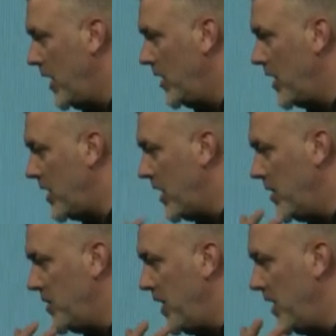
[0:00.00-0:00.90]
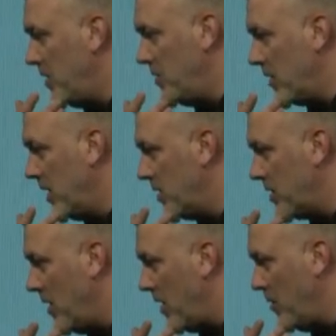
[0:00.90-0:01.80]
Ellie cut her chin, so get a
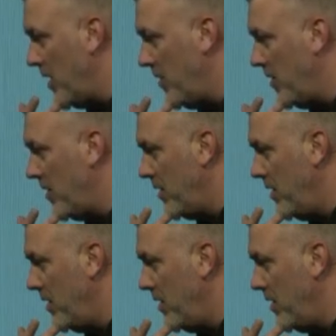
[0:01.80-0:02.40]
scar or whatever.